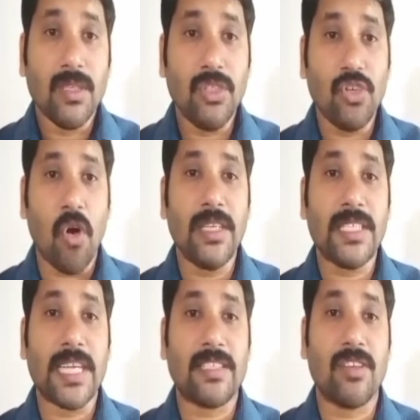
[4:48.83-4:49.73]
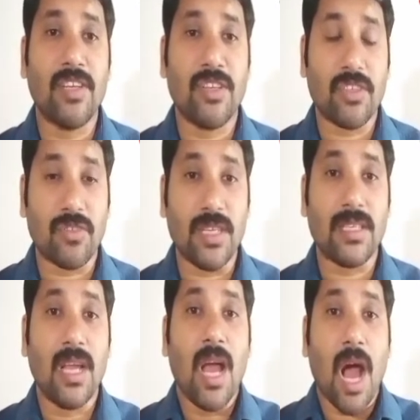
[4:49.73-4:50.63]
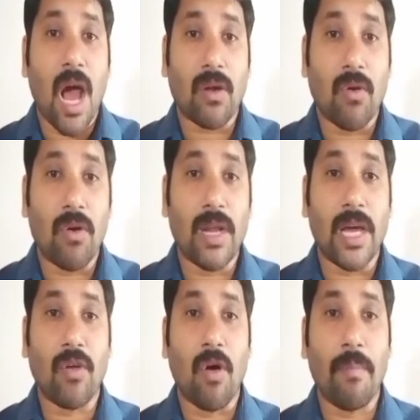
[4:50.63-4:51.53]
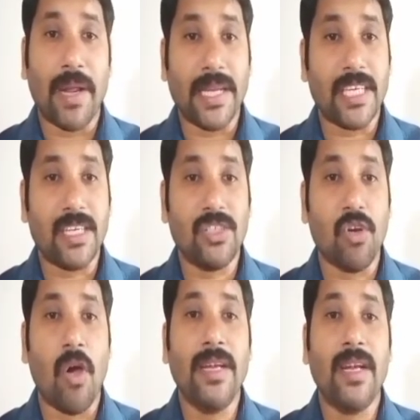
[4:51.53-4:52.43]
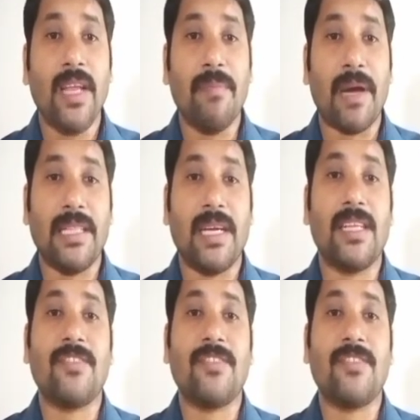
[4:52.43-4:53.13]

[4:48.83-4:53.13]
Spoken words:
Joint sector industries are owned and operated jointly by the